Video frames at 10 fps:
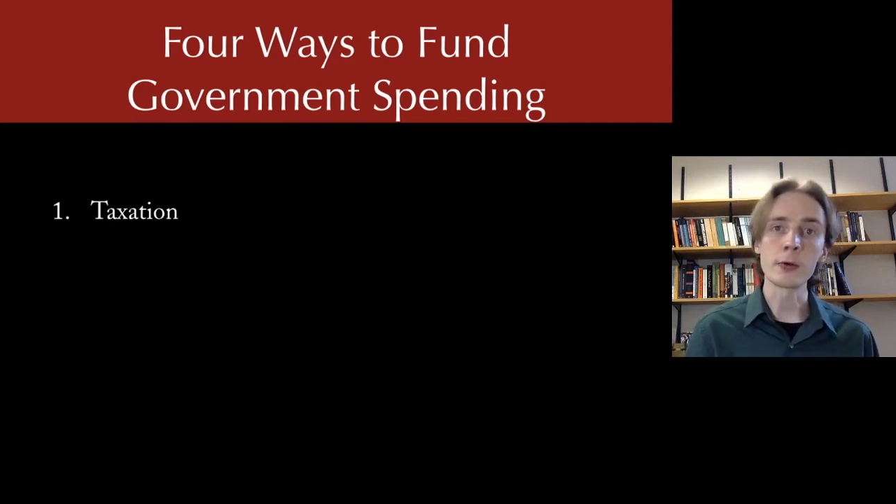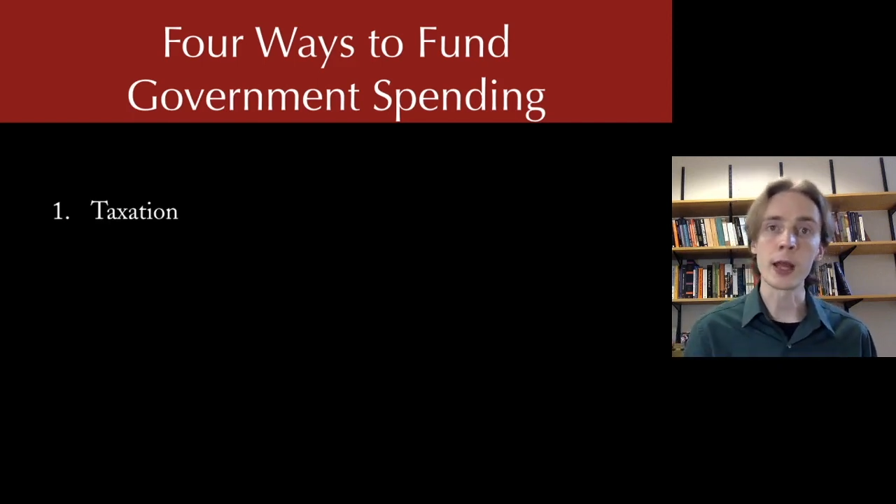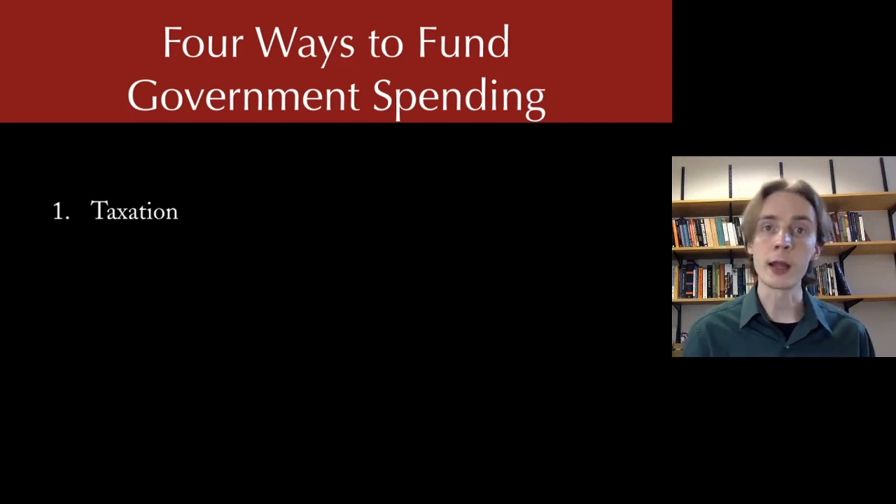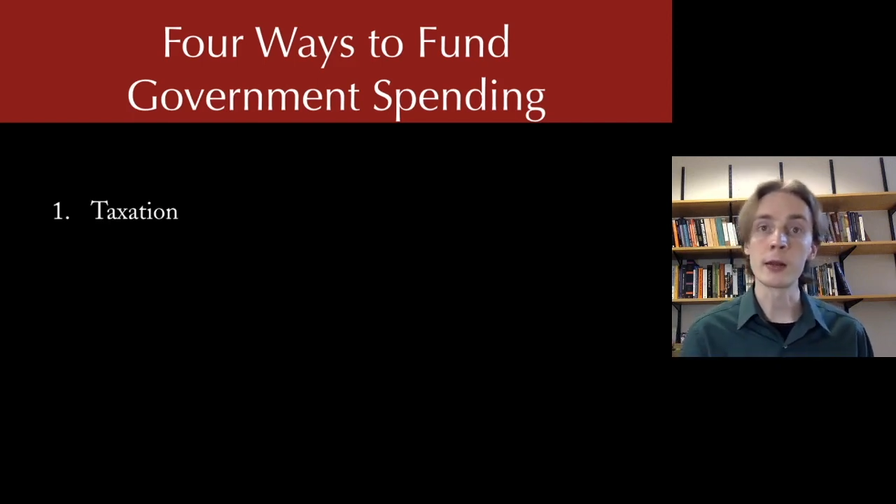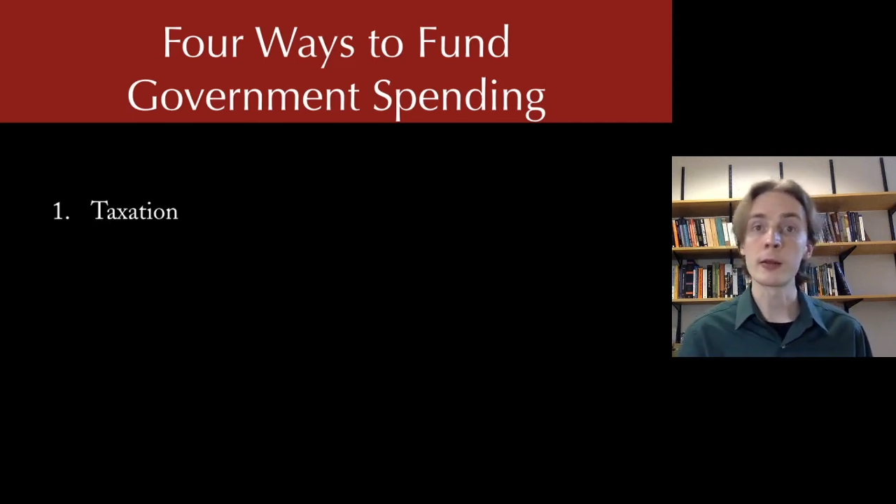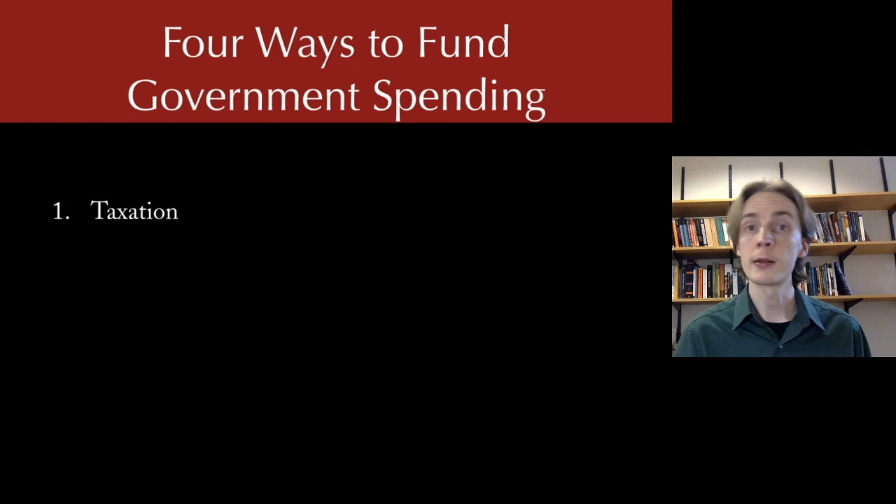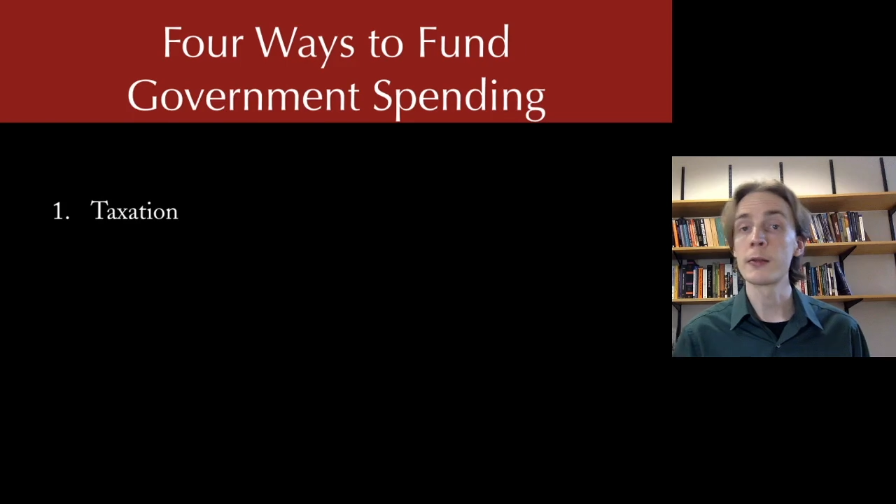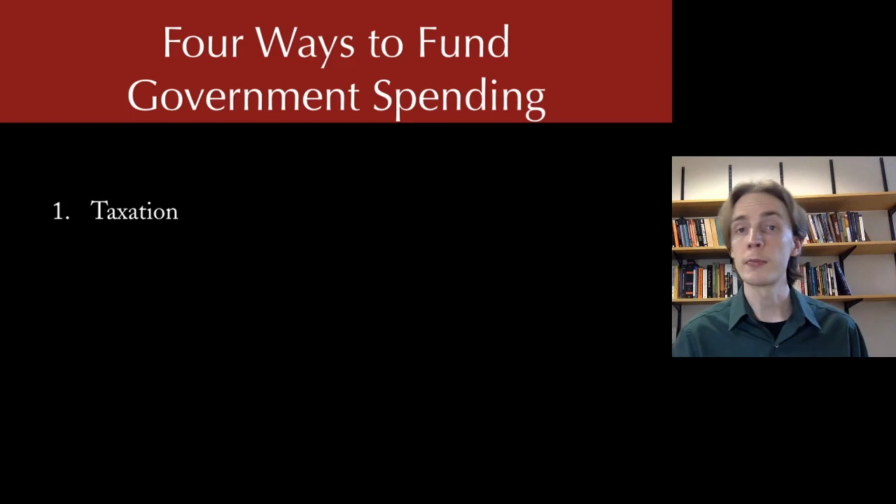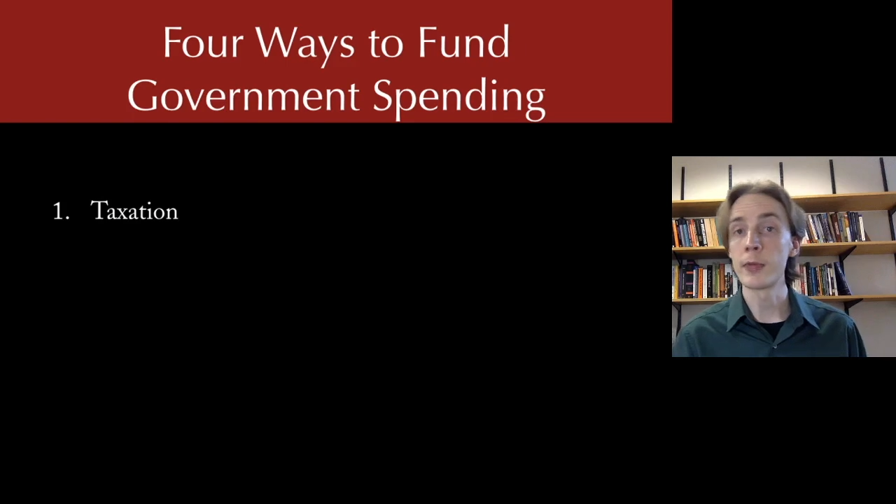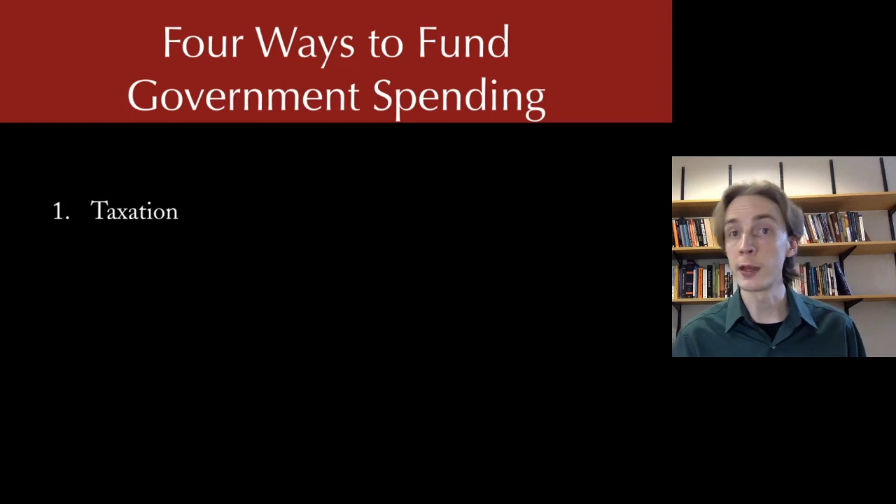can
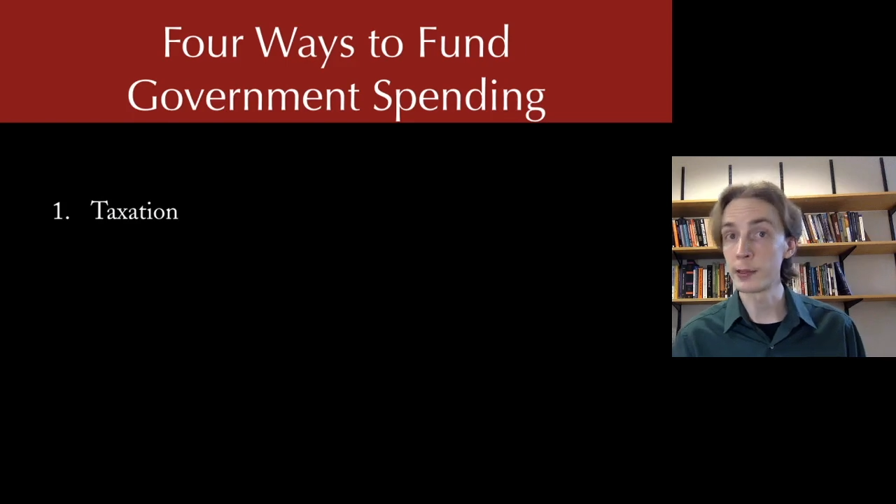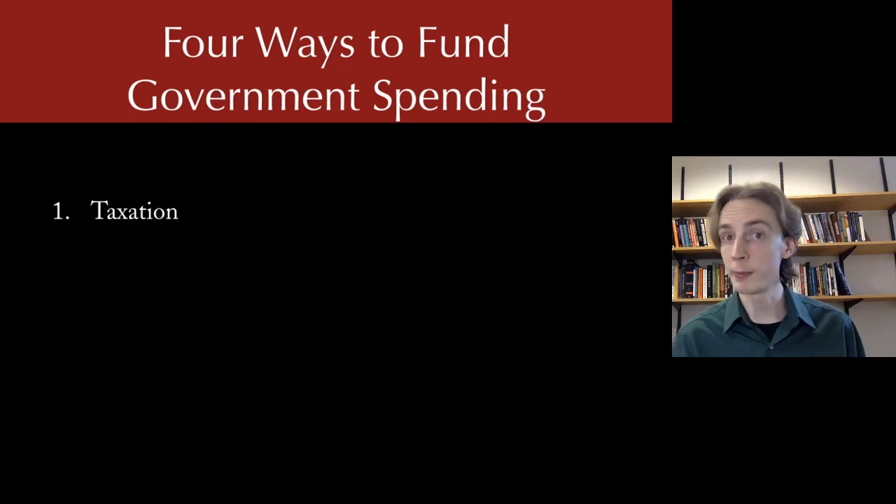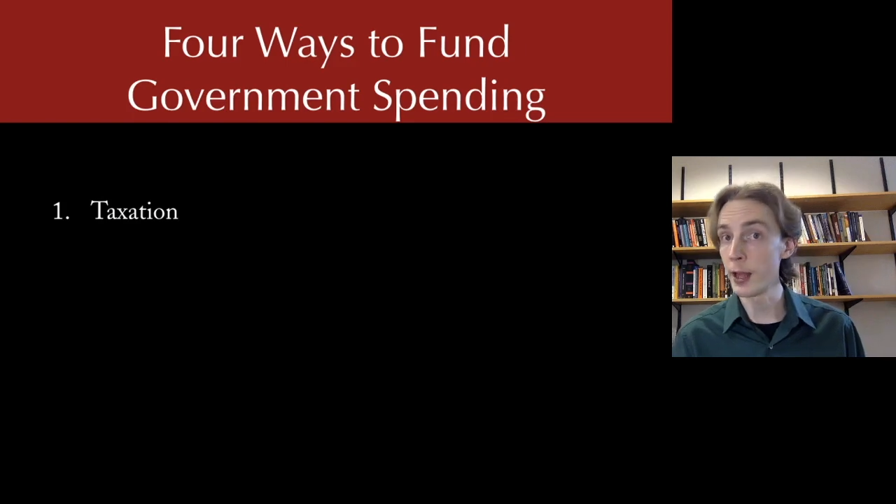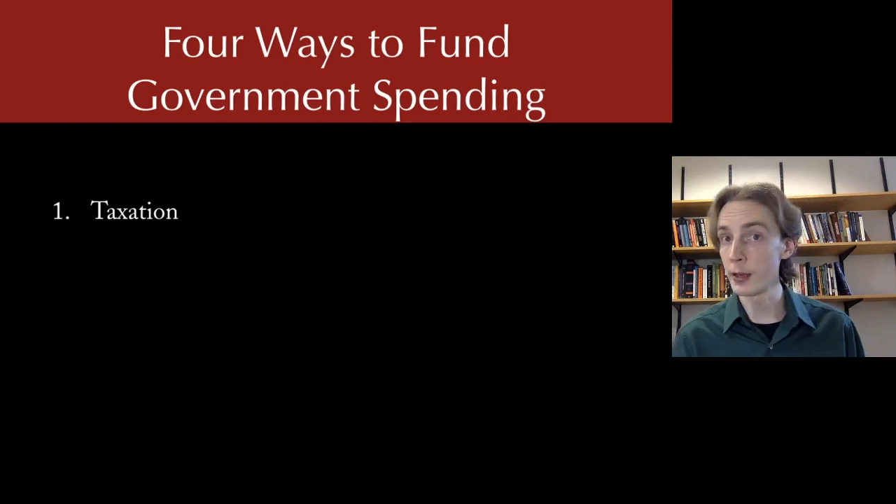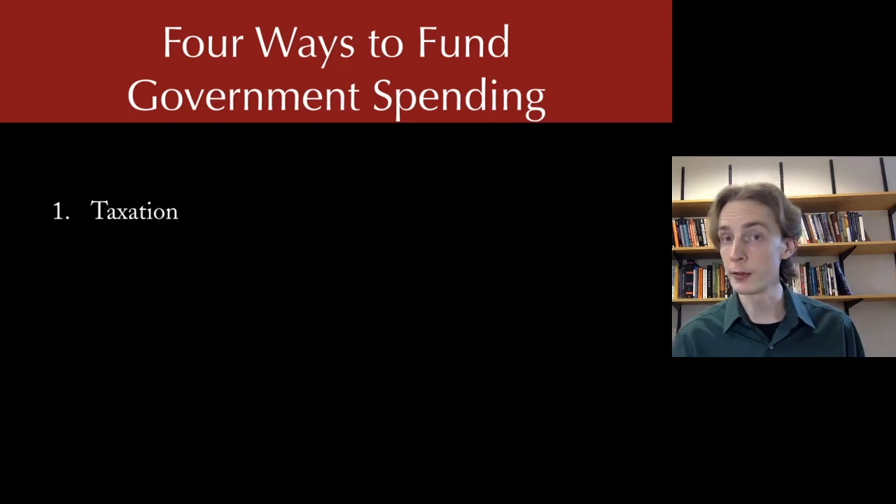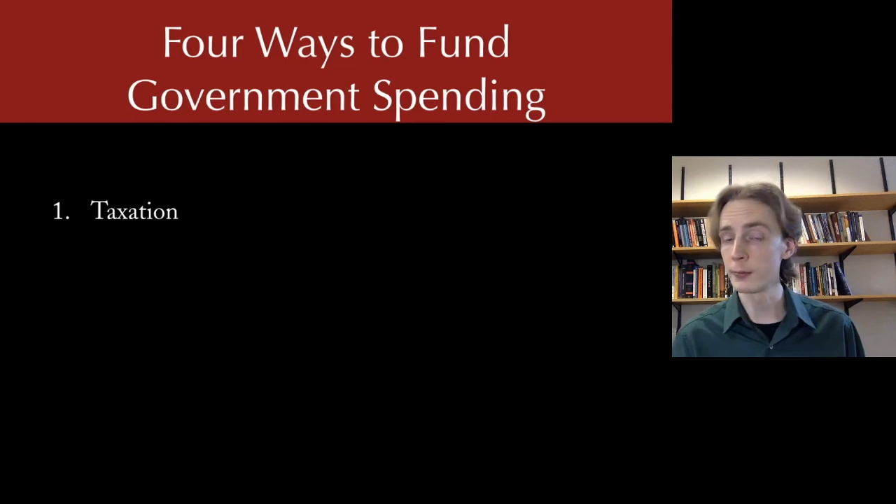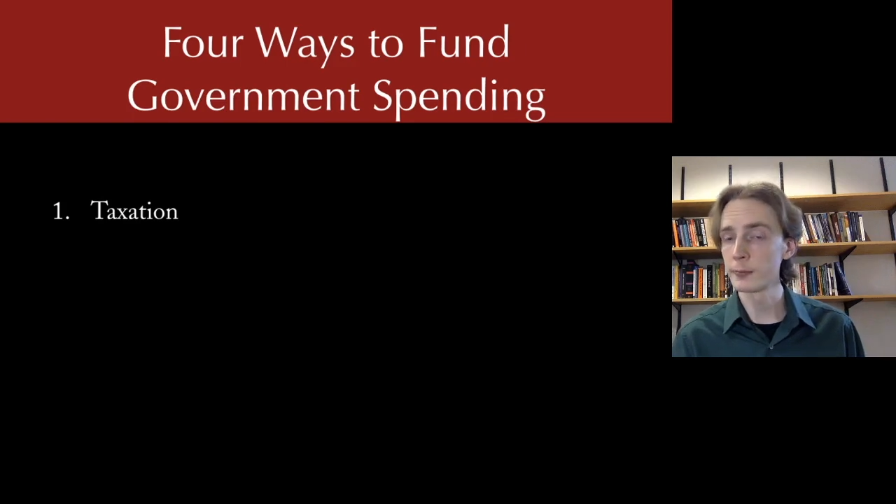then spend.